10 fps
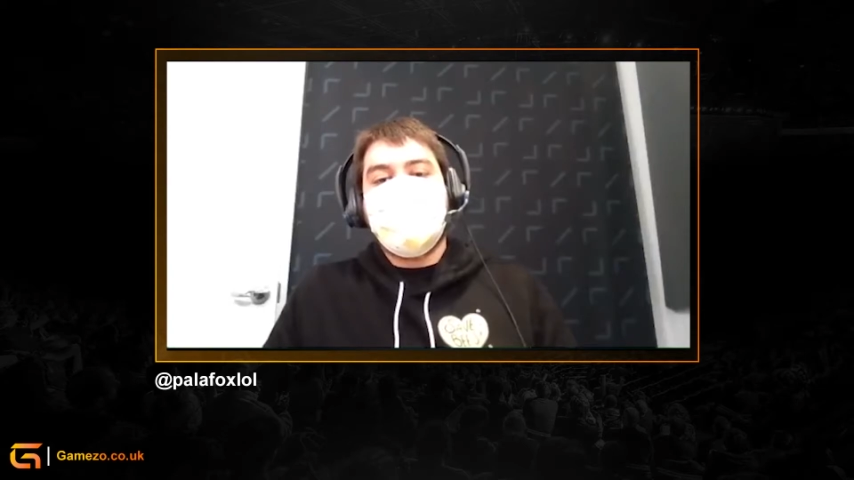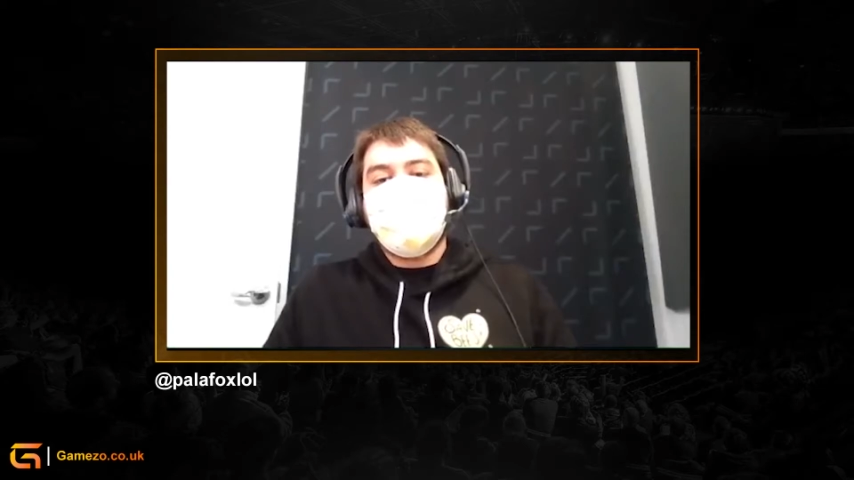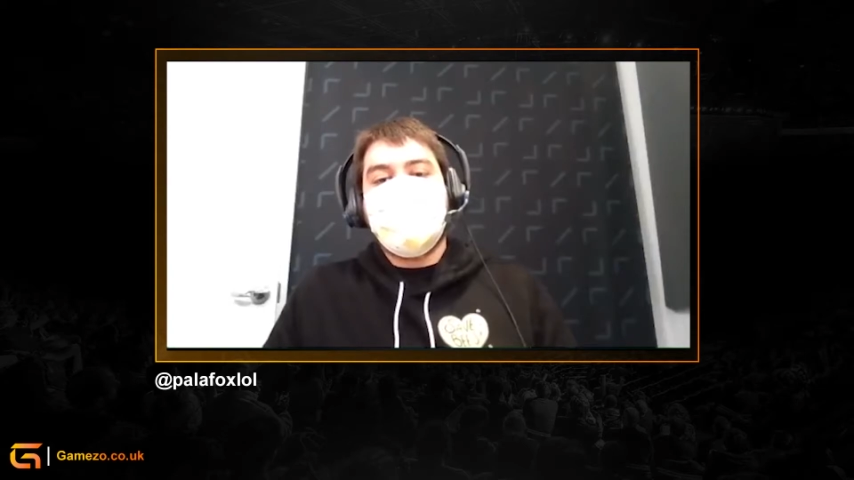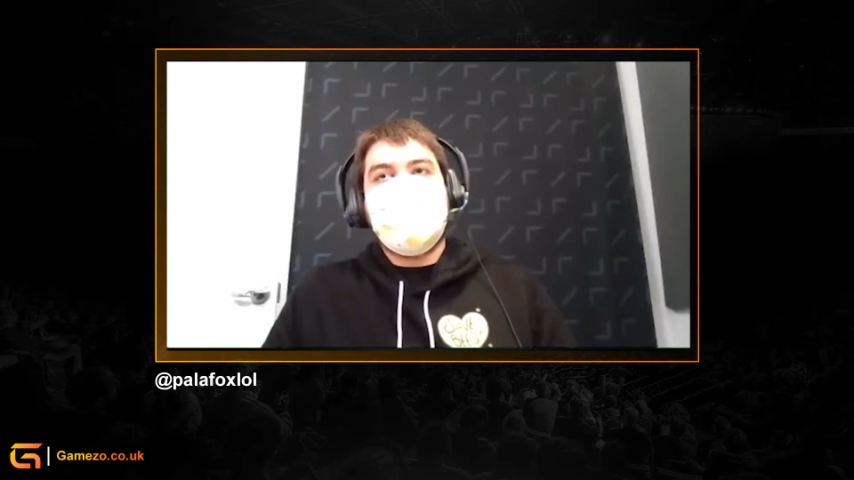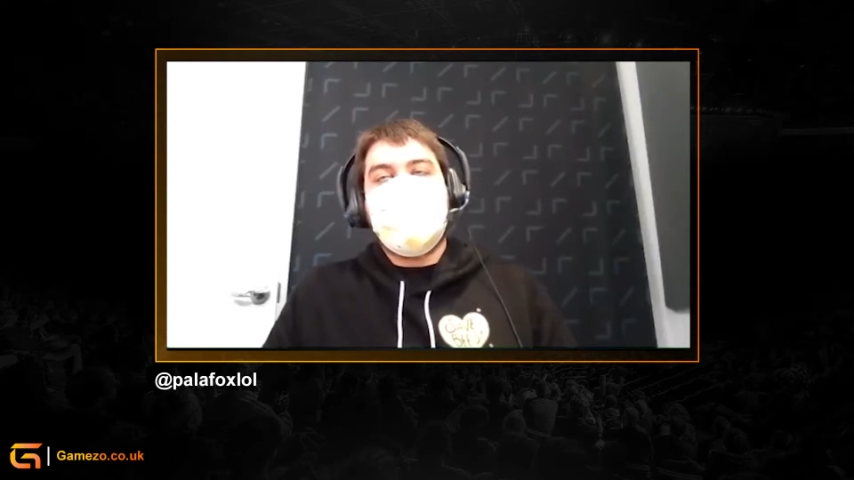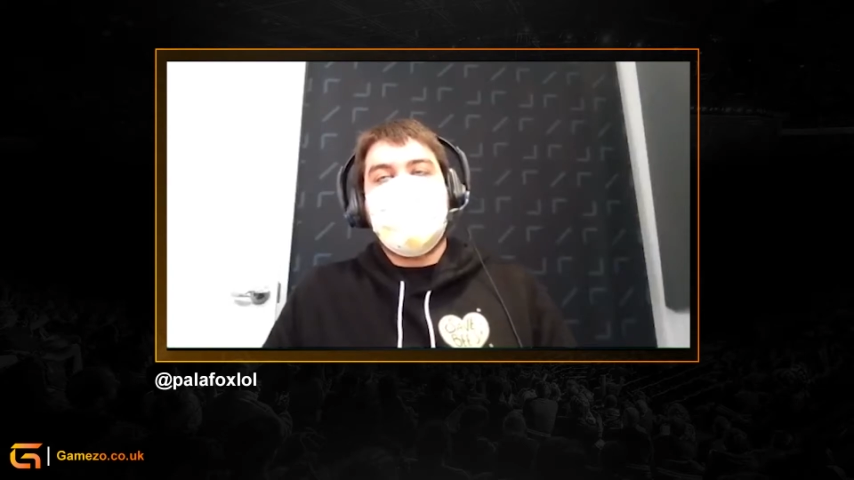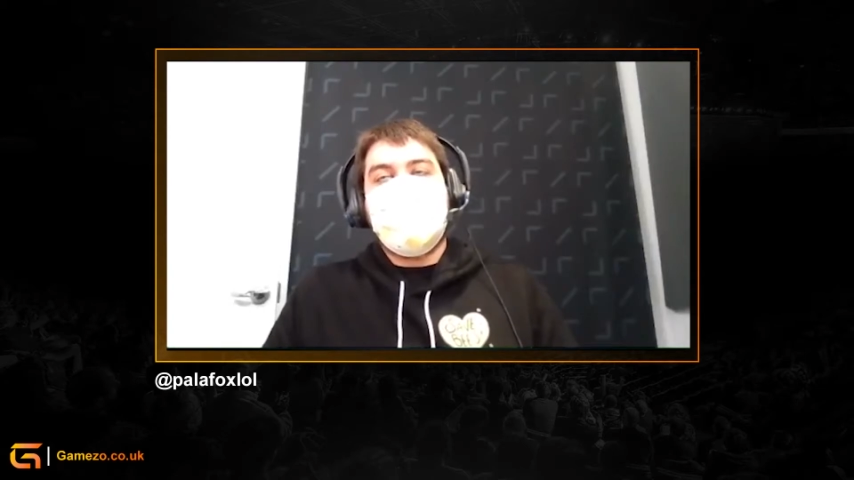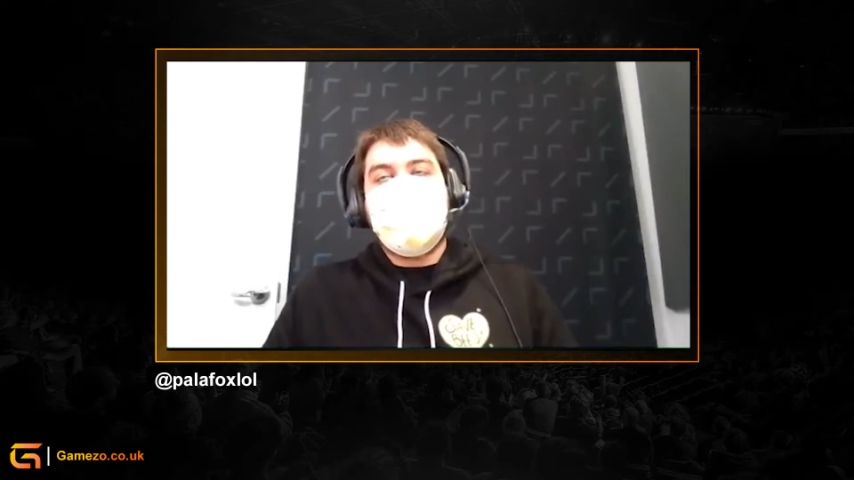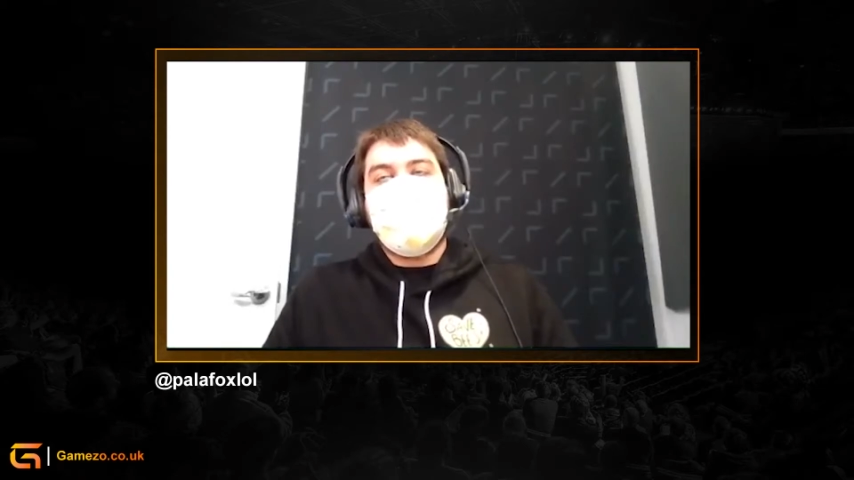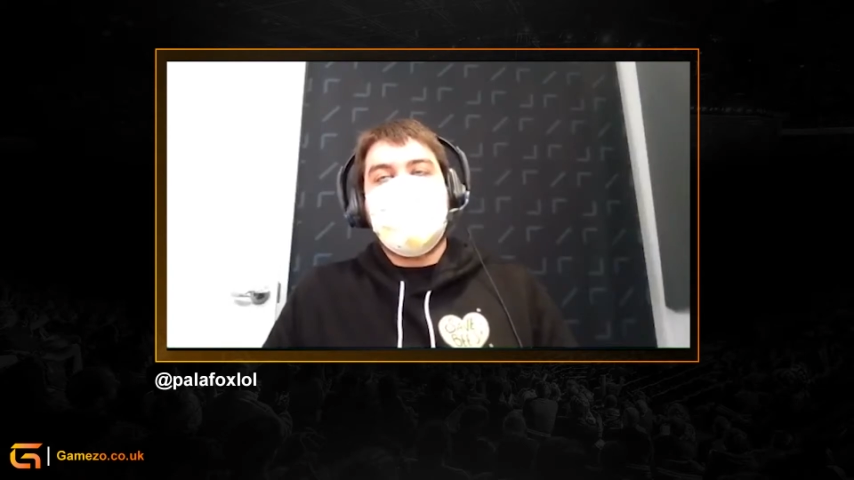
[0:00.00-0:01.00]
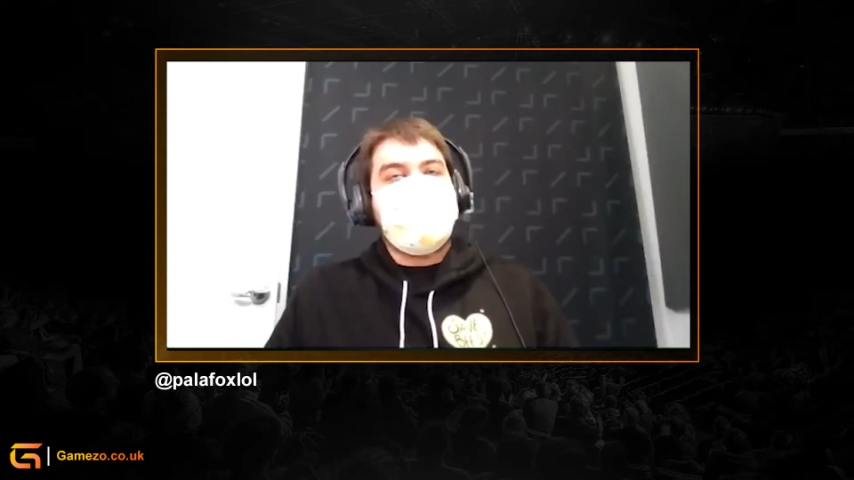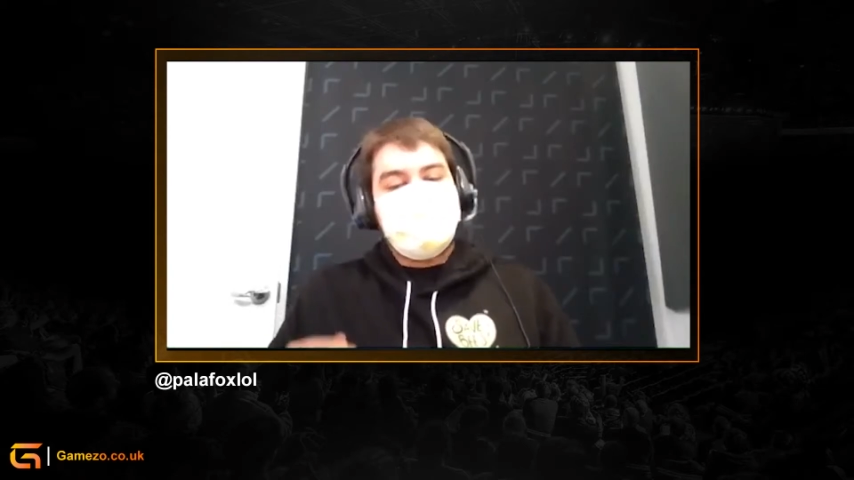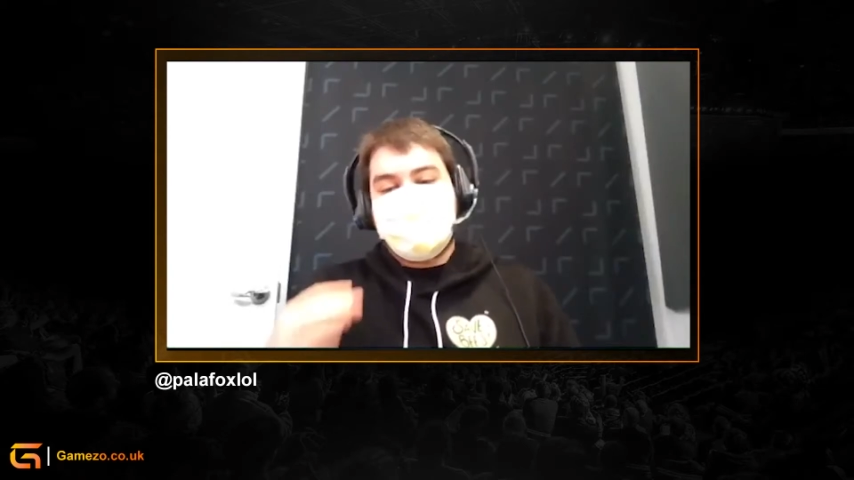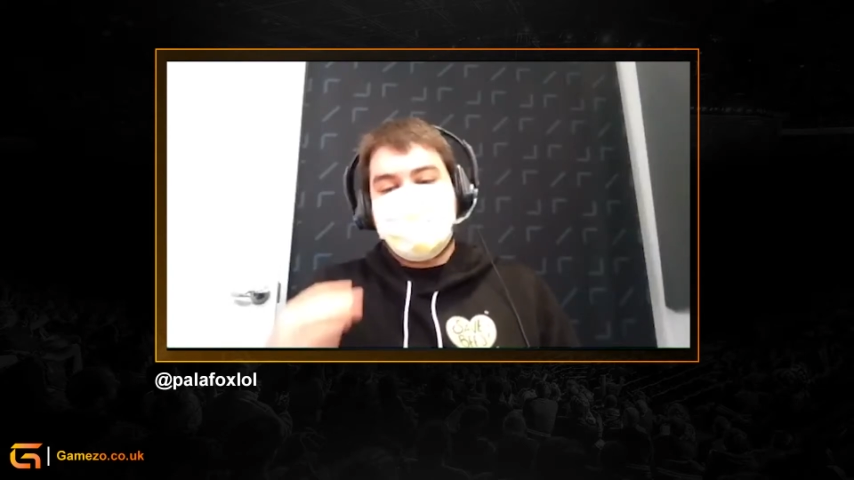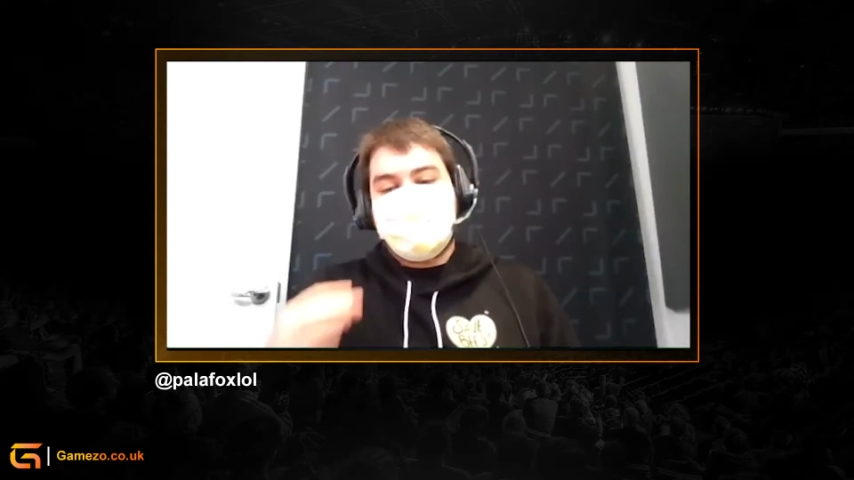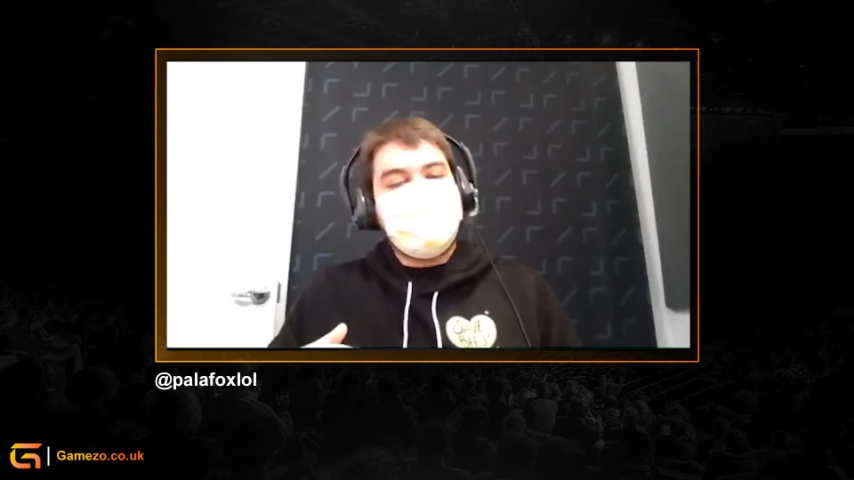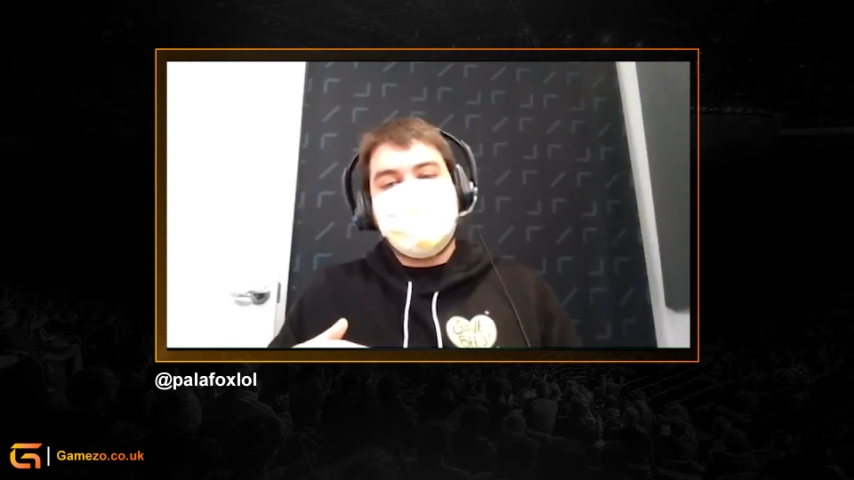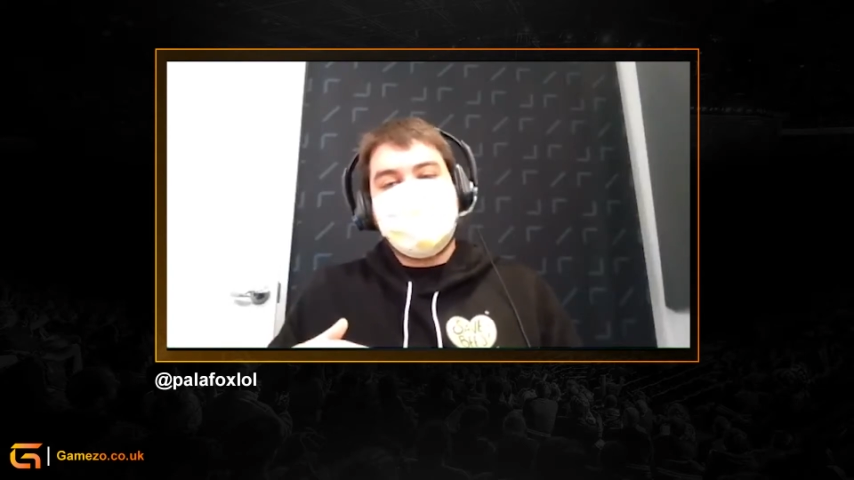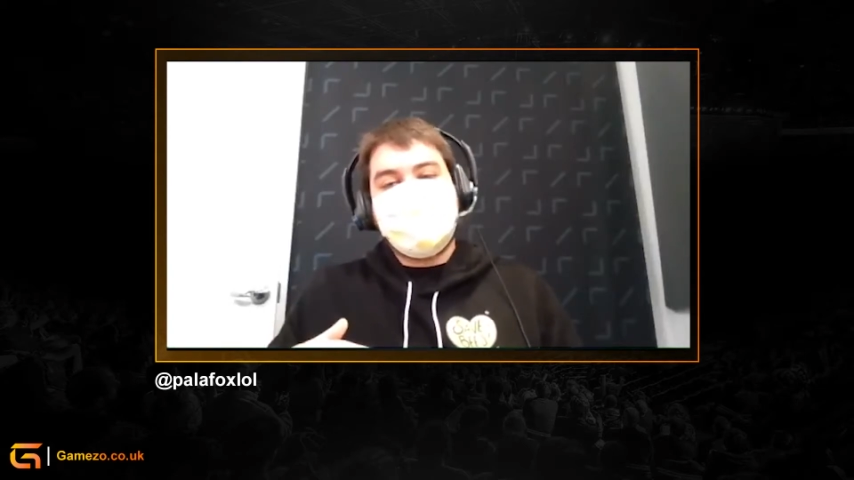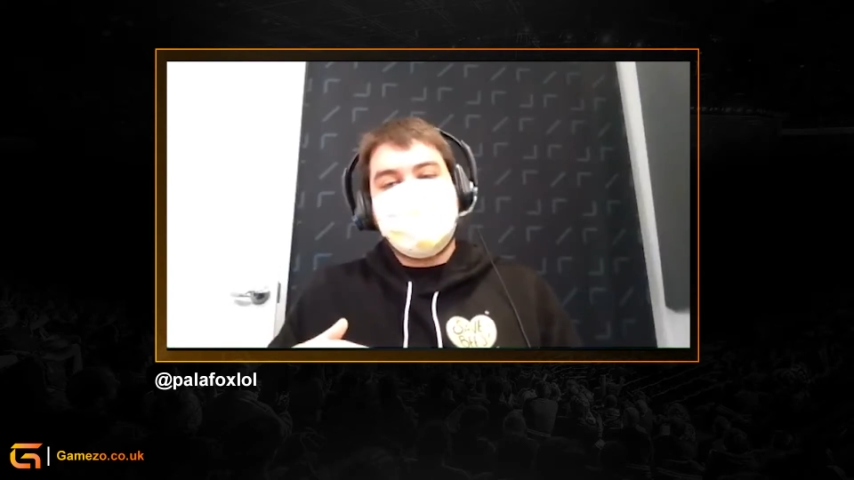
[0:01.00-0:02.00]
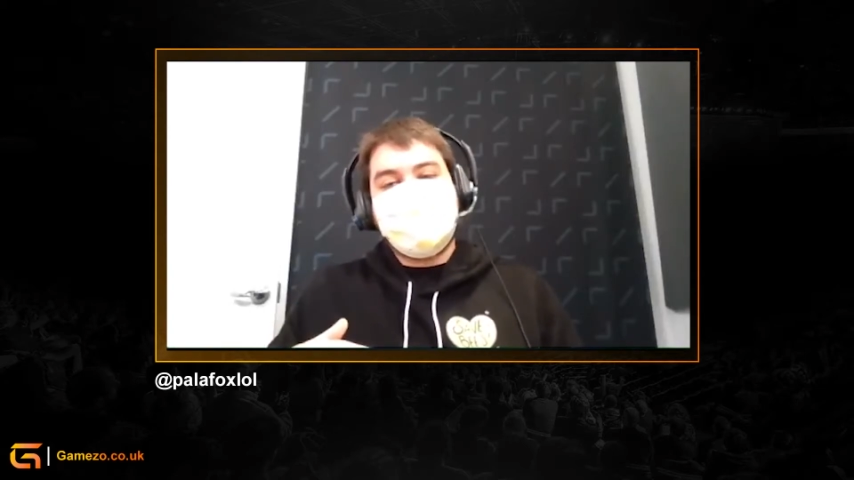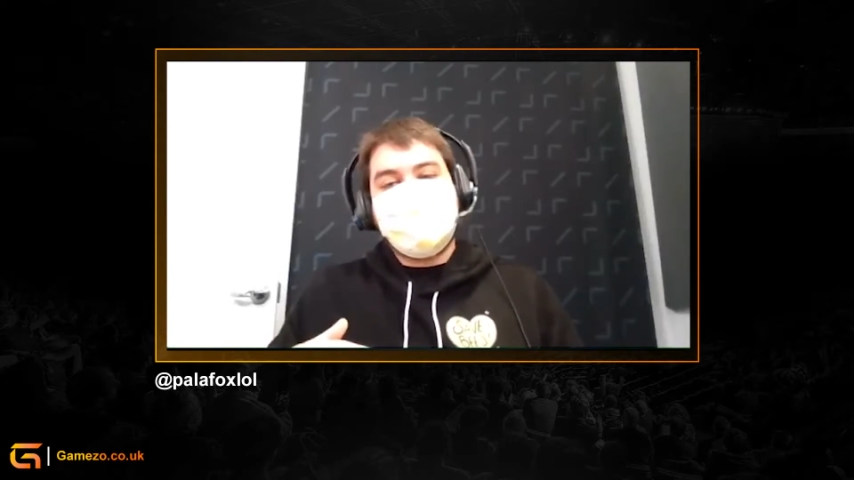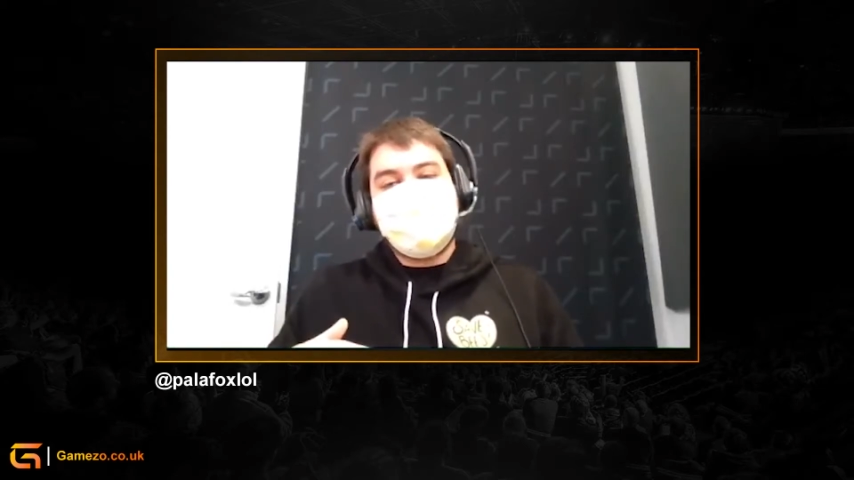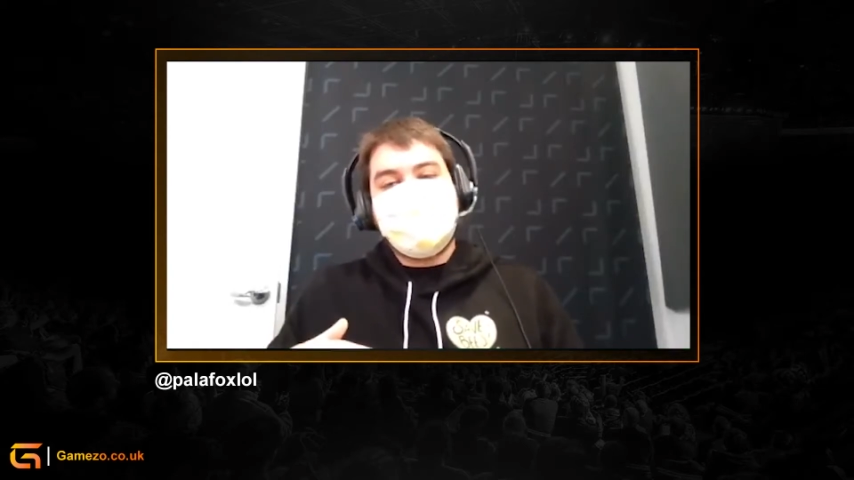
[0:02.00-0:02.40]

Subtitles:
So they just like did some